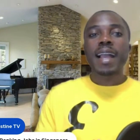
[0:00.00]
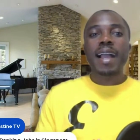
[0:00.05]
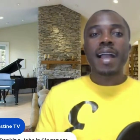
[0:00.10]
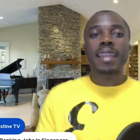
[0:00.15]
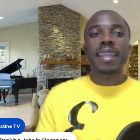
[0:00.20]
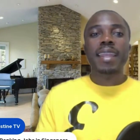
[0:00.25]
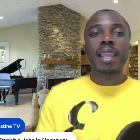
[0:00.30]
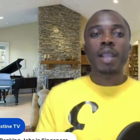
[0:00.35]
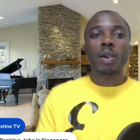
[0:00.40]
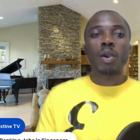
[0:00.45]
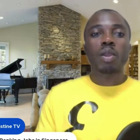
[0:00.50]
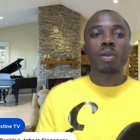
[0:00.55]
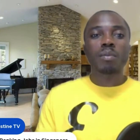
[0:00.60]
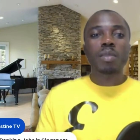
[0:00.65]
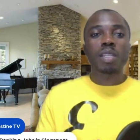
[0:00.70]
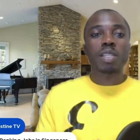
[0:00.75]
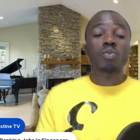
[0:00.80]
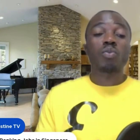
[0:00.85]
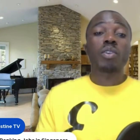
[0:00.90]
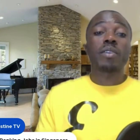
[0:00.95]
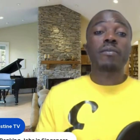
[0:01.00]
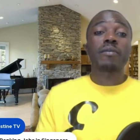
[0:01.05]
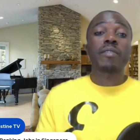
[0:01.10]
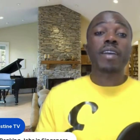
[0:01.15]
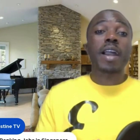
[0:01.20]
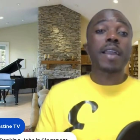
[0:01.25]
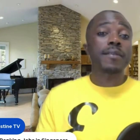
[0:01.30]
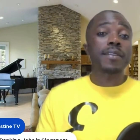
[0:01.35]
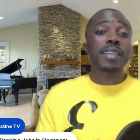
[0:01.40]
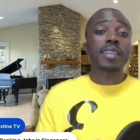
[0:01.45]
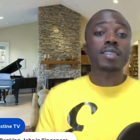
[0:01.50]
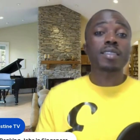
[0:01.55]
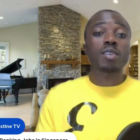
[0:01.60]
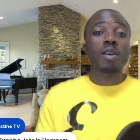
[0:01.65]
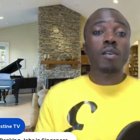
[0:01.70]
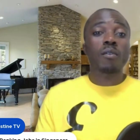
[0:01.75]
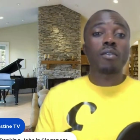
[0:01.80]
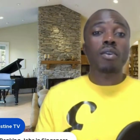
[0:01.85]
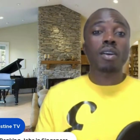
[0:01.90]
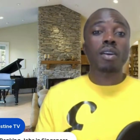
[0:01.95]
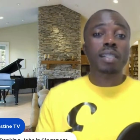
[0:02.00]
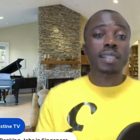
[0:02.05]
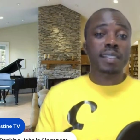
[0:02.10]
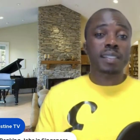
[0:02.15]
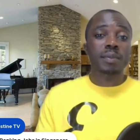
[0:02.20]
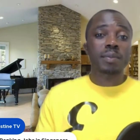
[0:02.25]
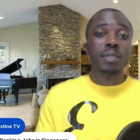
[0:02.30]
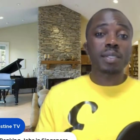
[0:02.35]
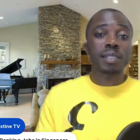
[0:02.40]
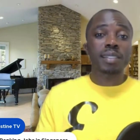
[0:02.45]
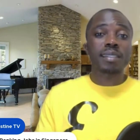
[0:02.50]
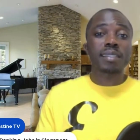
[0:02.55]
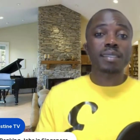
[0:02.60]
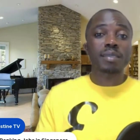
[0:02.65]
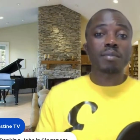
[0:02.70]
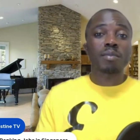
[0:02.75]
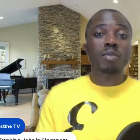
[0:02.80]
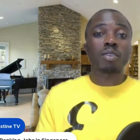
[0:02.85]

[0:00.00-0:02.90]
and economics with 5 years of work experience.